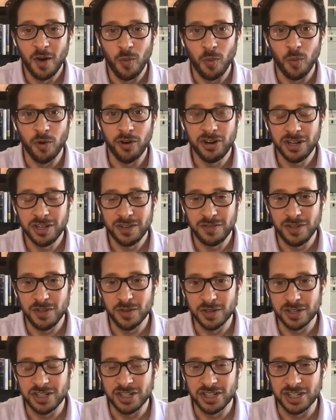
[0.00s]
Wondering if you
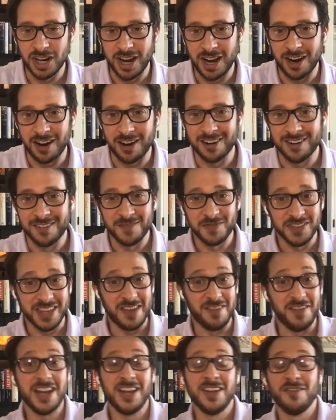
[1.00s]
could share
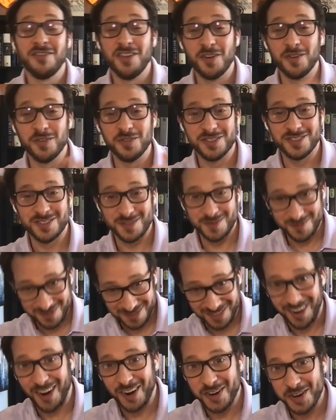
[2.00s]
if any of those
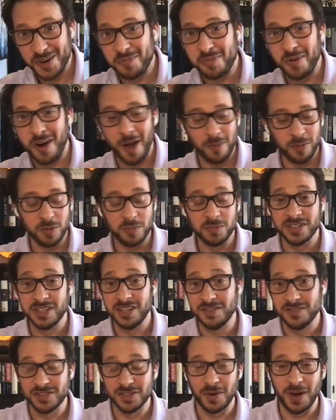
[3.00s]
are your problems, and
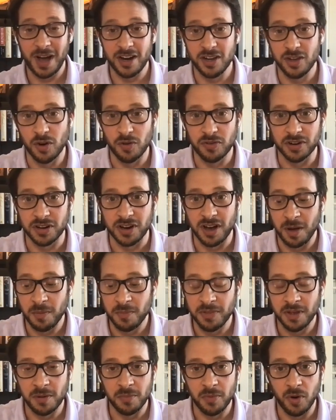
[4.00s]
if so, how do you
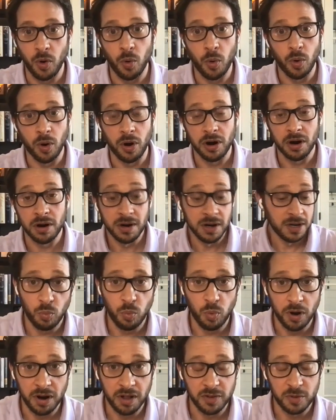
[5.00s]
overcome them, or
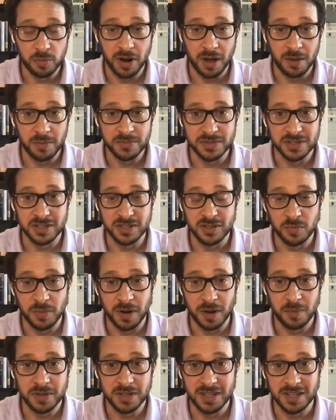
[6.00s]
what other problems that you
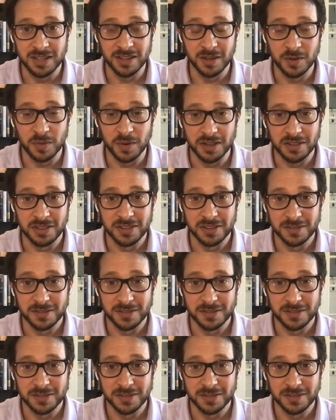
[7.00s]
might be dealing with?